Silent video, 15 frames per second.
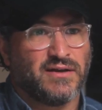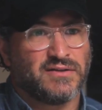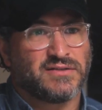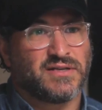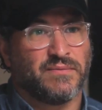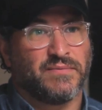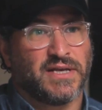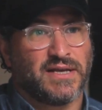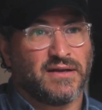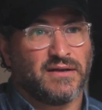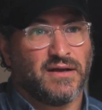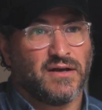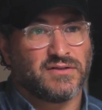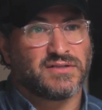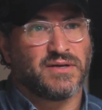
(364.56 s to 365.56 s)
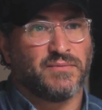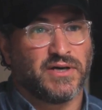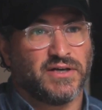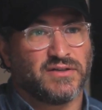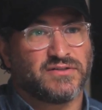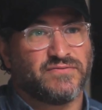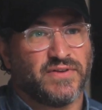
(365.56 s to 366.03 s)
on someone
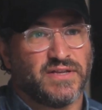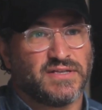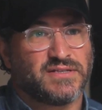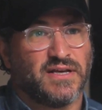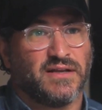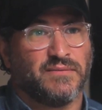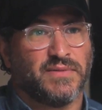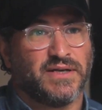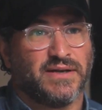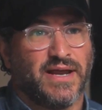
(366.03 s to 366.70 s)
else for this element